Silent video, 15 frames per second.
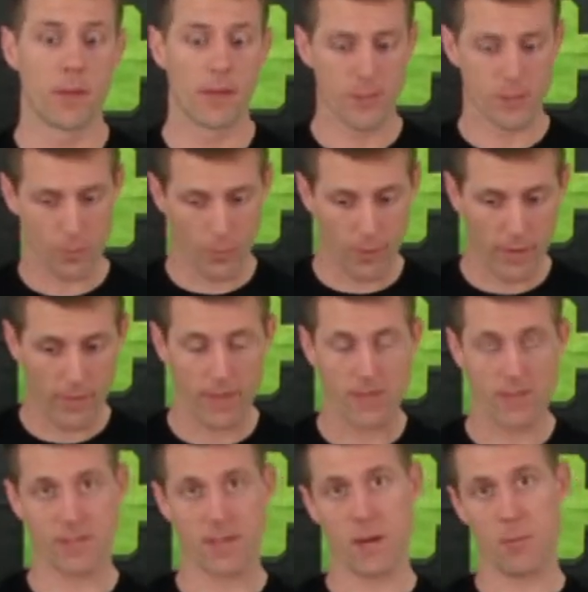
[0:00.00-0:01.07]
train that
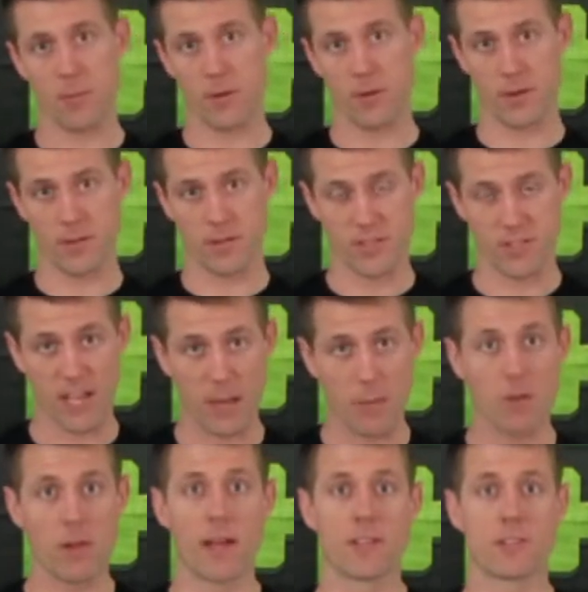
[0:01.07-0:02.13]
scapular to
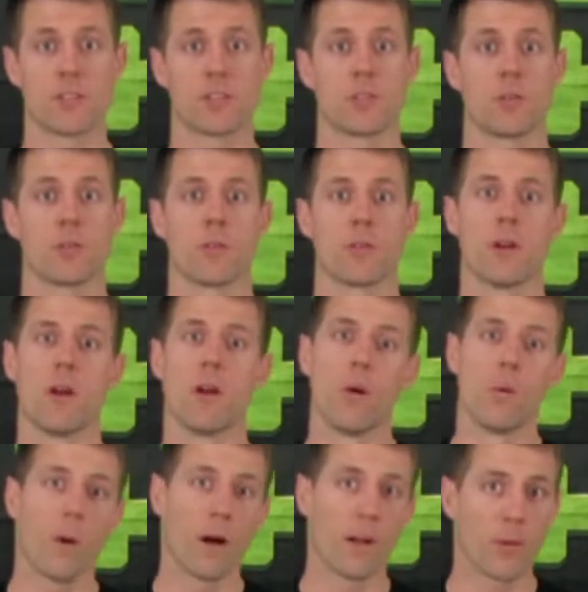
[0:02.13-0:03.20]
stabilize the shoulder
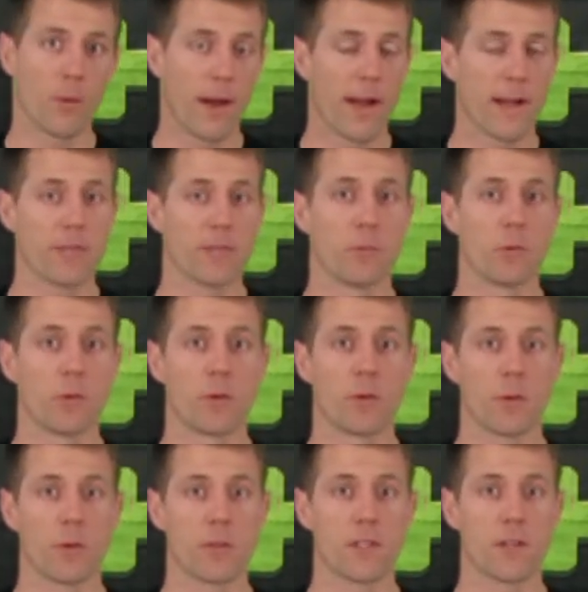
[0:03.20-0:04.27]
while you actively move your
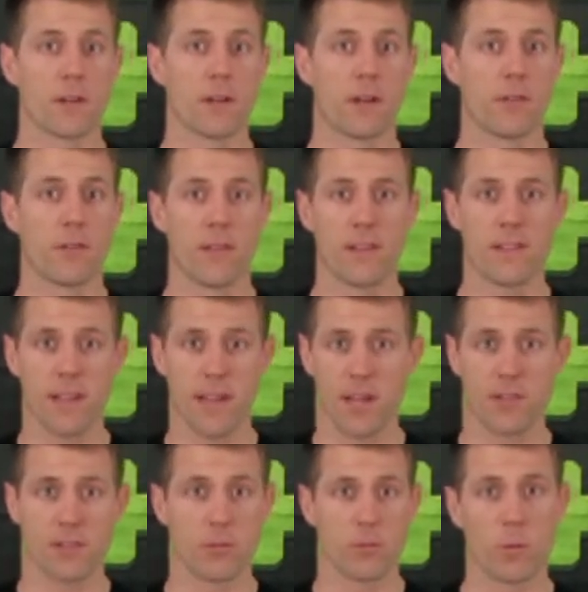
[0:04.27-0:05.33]
rotator cuff, and that's
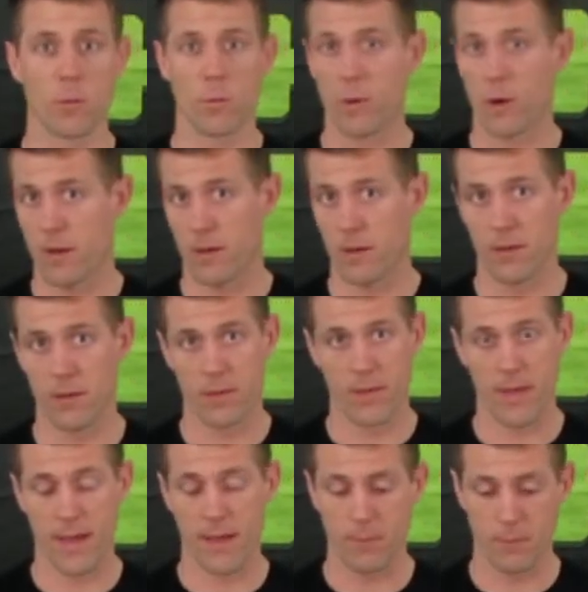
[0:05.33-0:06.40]
actually what we want
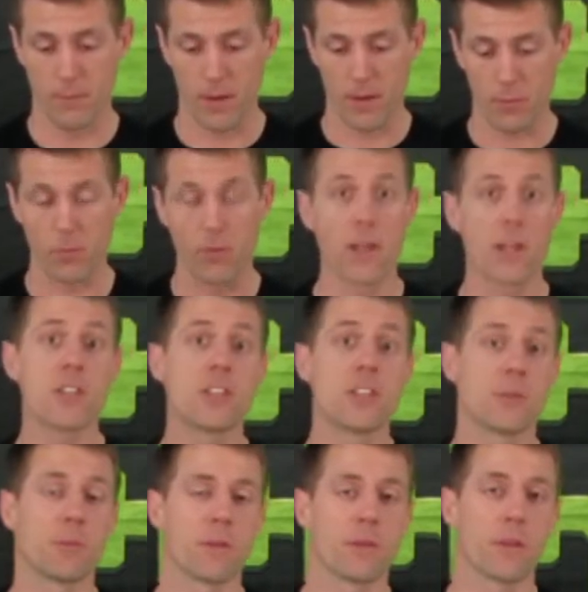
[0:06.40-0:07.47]
that relationship
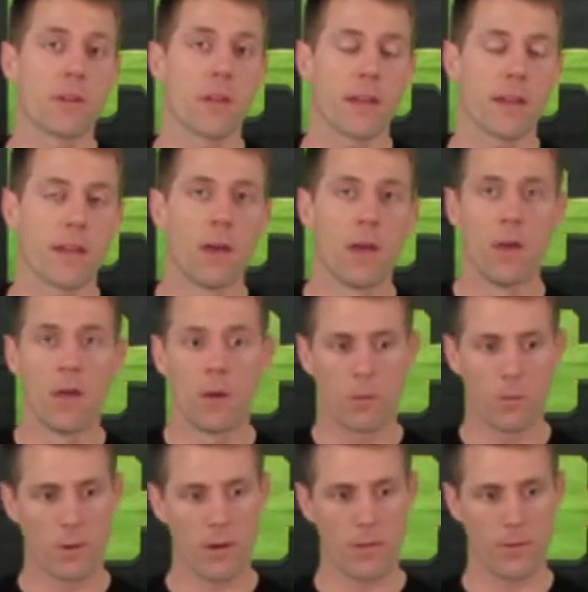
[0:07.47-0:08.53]
to look like. We
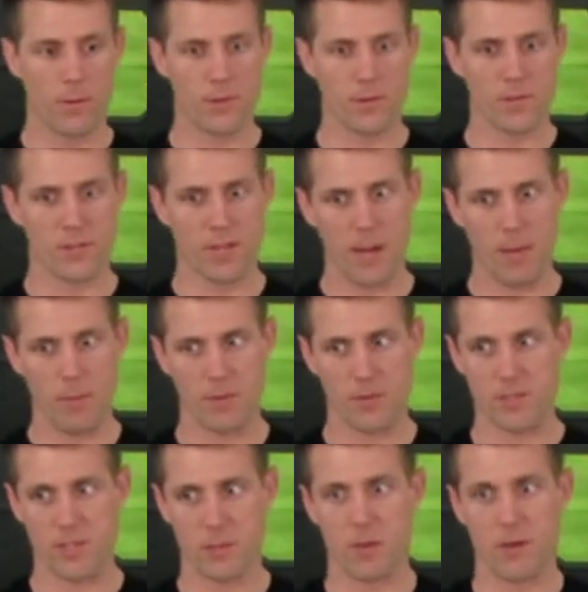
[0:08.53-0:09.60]
want those scapular
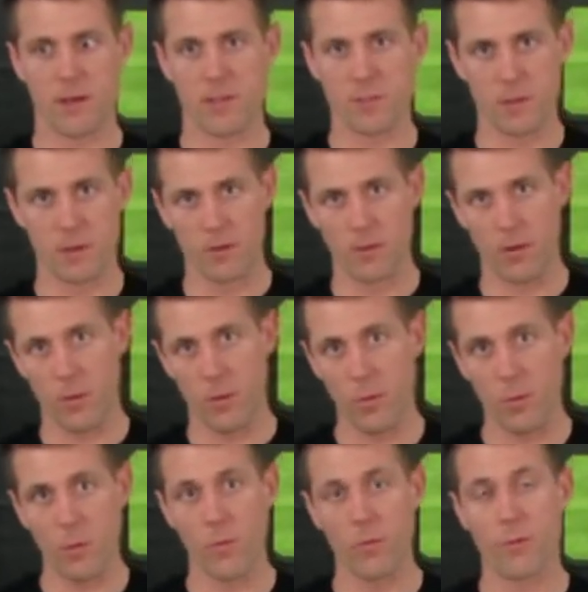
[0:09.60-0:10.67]
stabilizers to be able to
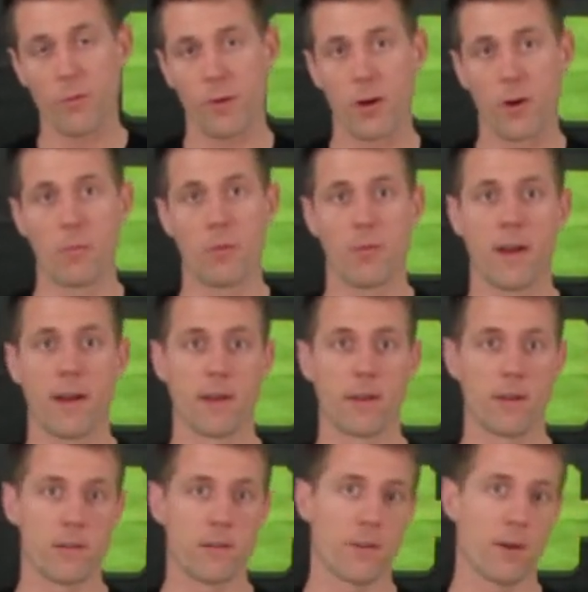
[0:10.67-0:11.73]
hold firm, provide
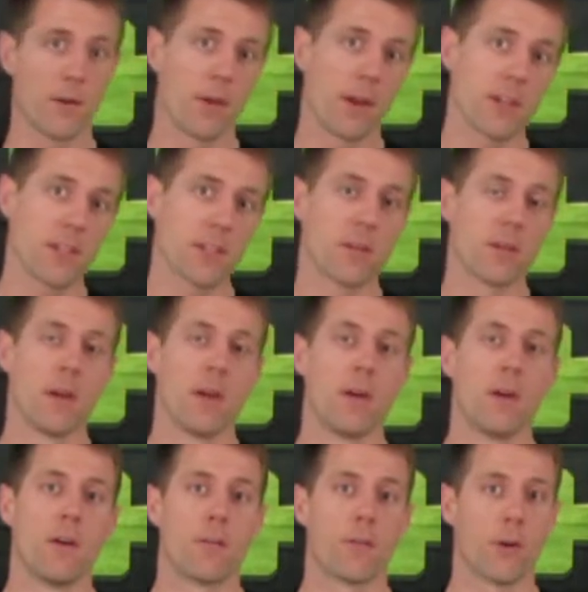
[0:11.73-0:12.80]
good foundation
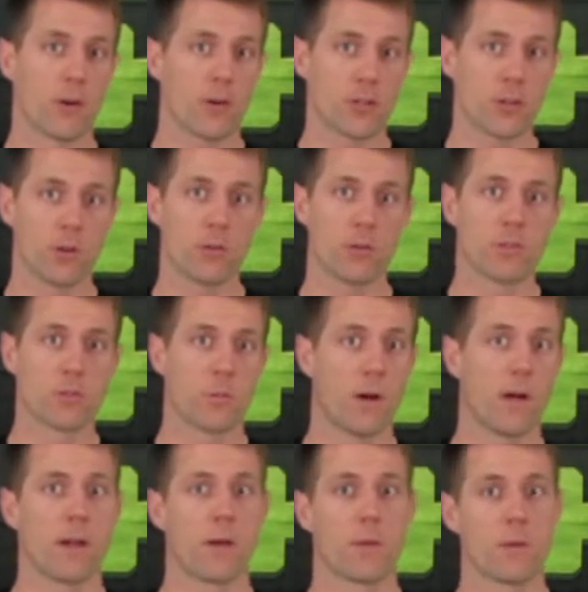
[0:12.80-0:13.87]
for our shoulders while
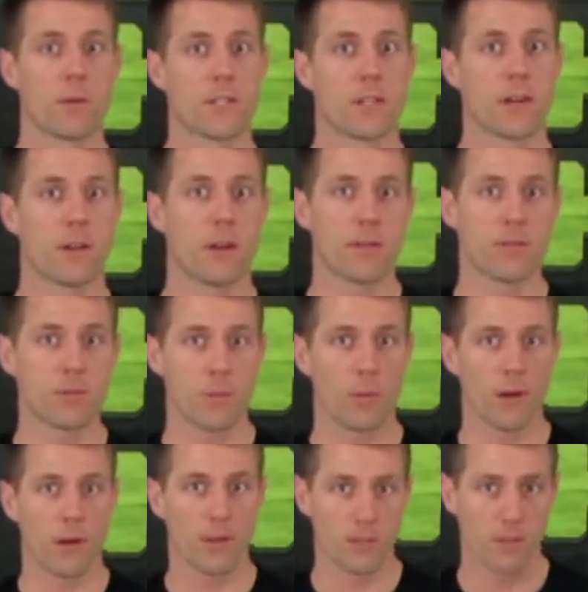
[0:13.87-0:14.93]
our rotator cuffs
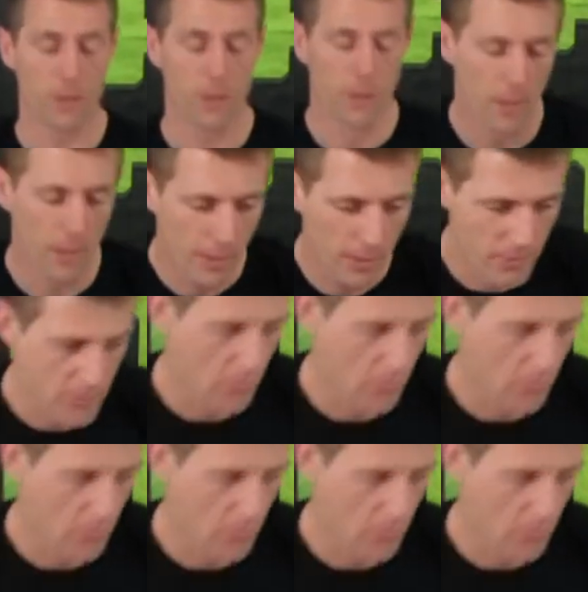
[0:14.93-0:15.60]
work. So here's